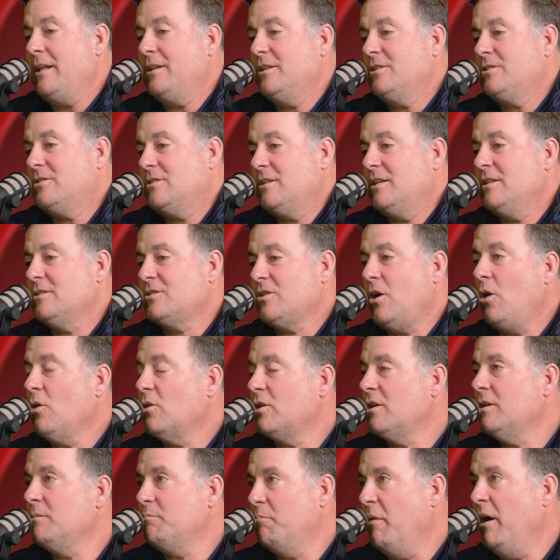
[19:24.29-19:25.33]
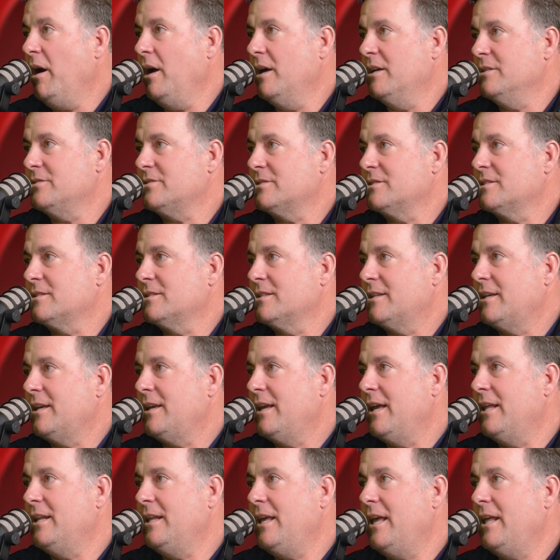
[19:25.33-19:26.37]
it's all good buzz.
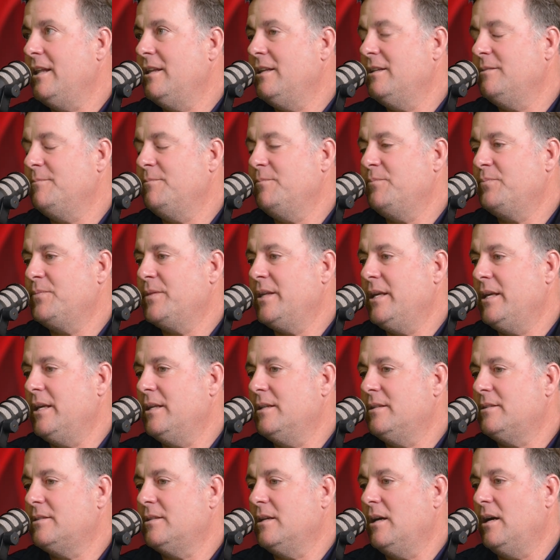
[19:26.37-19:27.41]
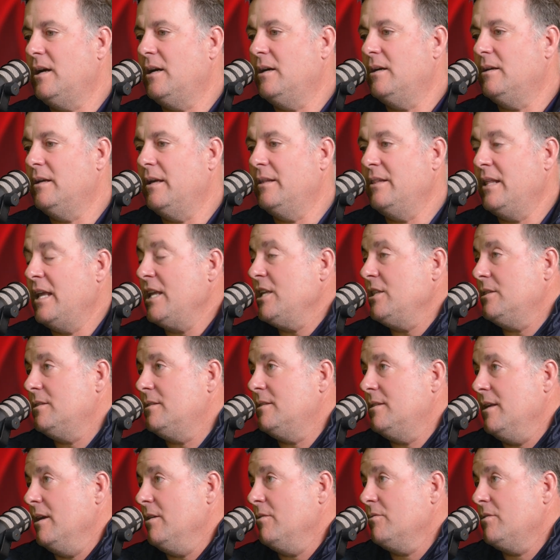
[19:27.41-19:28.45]
Yeah. And
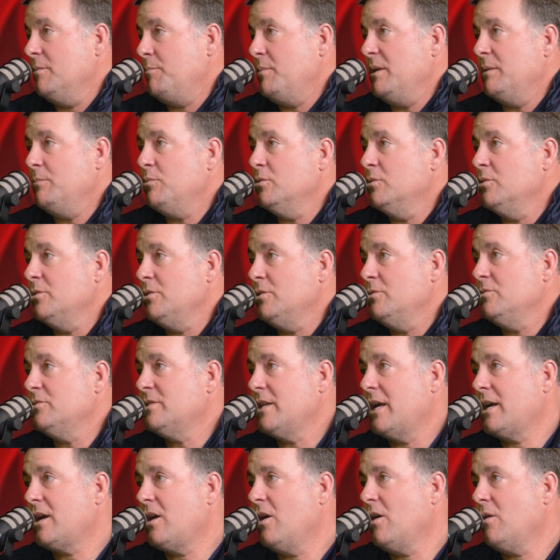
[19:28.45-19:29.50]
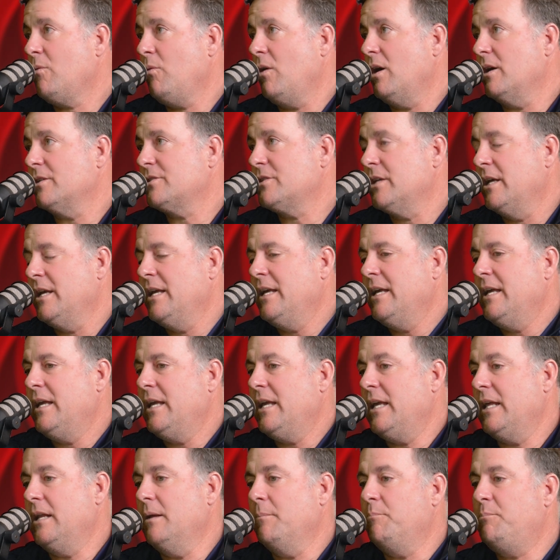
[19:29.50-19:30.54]
they're the people who use that car wash.
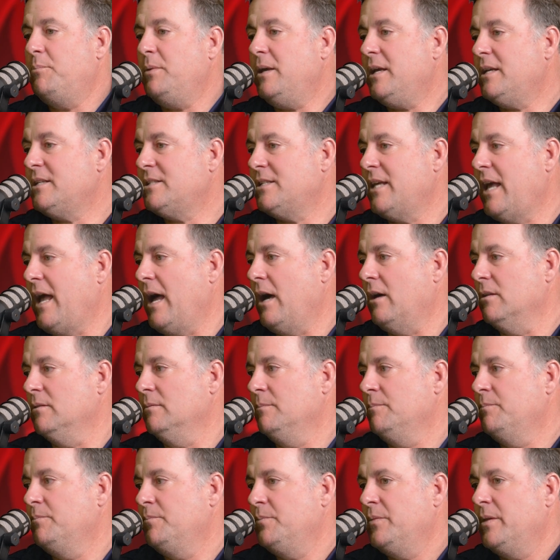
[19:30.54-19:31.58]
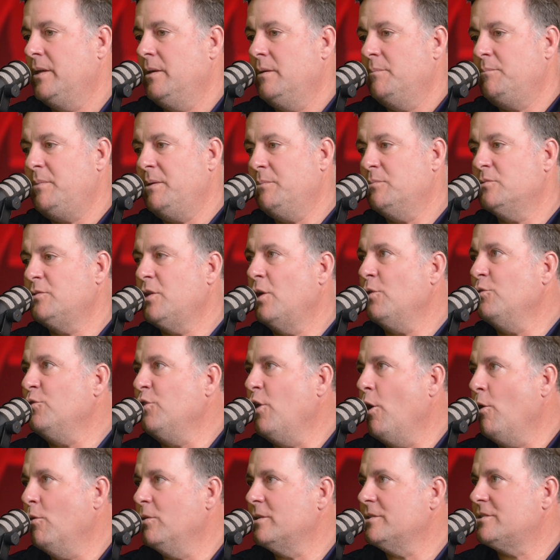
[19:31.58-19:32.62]
In a big town, people
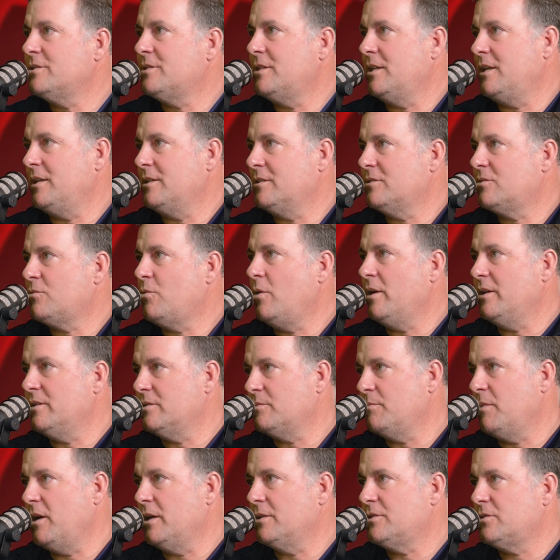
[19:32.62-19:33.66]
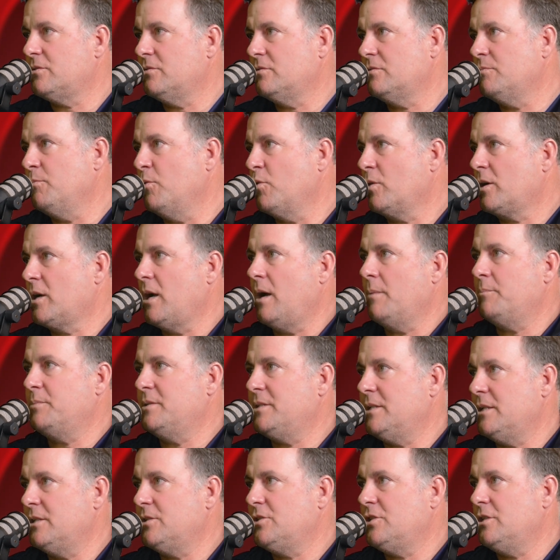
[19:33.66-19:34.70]
don't notice things quite as much. There's more
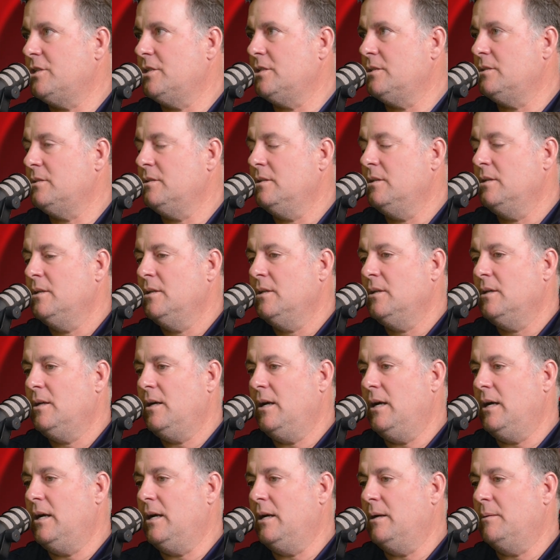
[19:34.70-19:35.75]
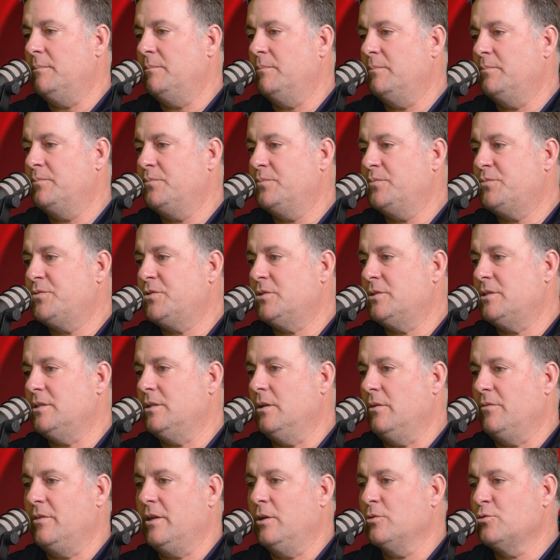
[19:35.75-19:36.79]
competition.
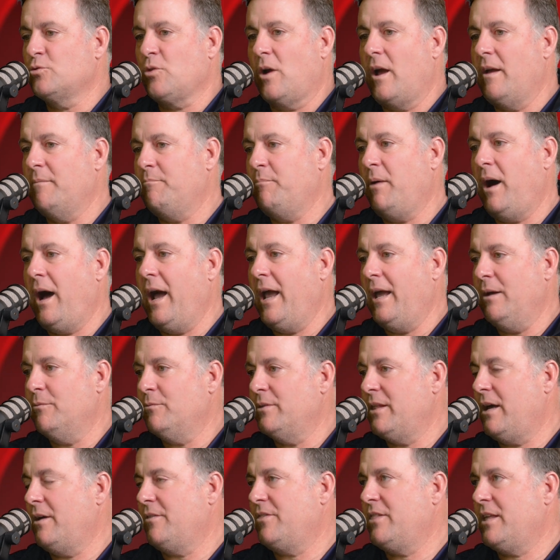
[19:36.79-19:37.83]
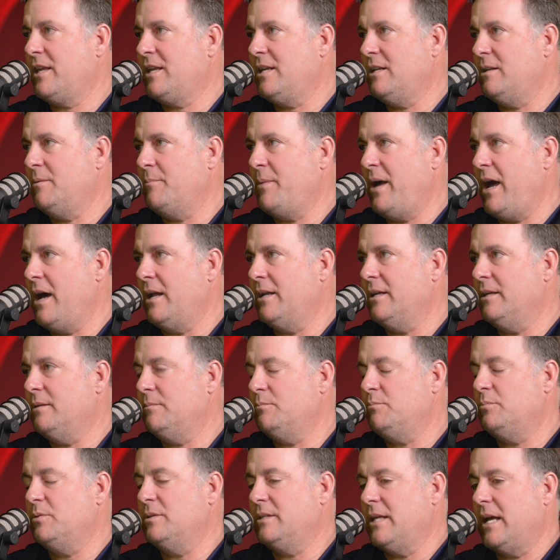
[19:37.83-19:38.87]
They'll drive by it without thinking about
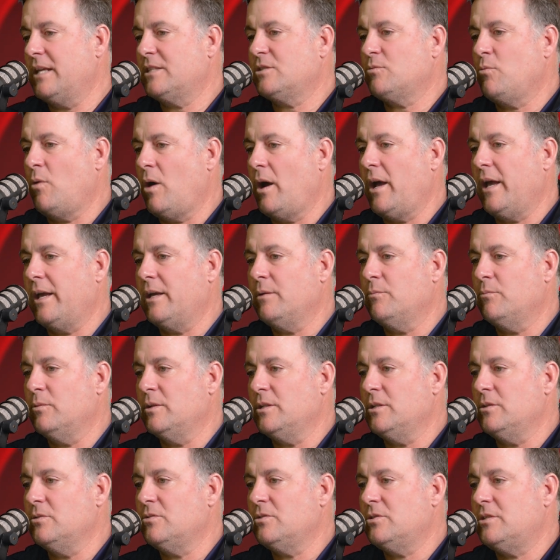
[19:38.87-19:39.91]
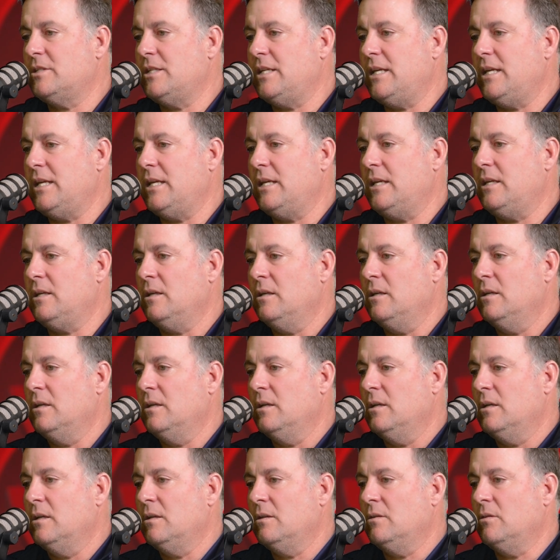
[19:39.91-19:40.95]
it. But that's why when you see
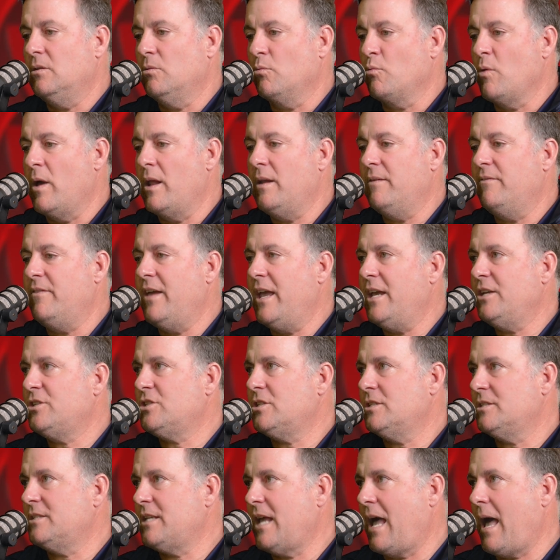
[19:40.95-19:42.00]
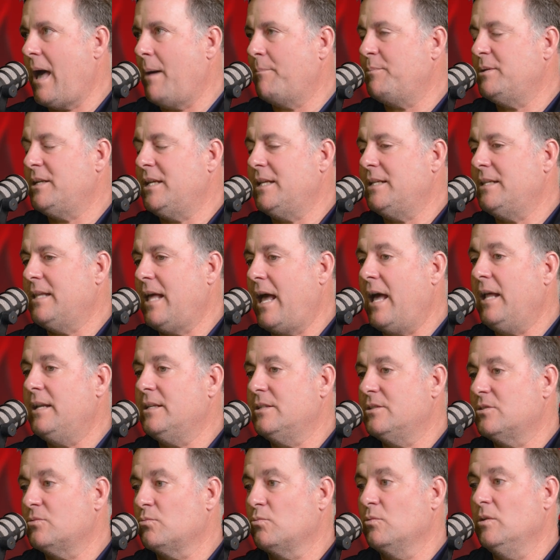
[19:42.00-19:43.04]
the renovations happening, that
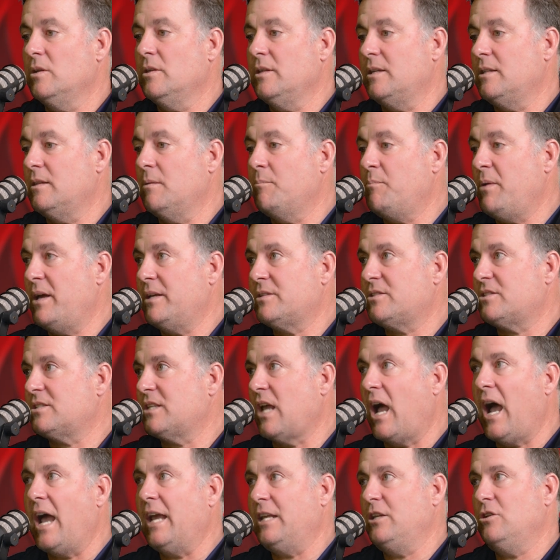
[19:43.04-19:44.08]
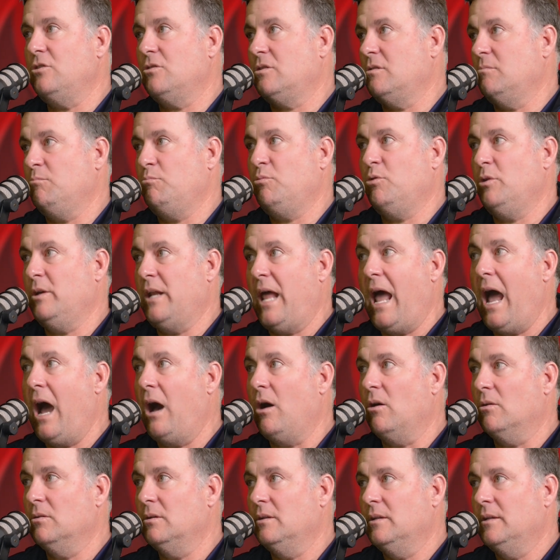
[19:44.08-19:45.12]
is really the best sign you can put
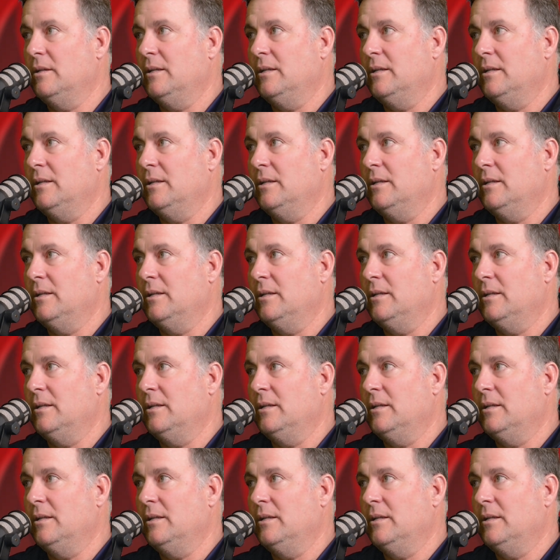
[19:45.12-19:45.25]
out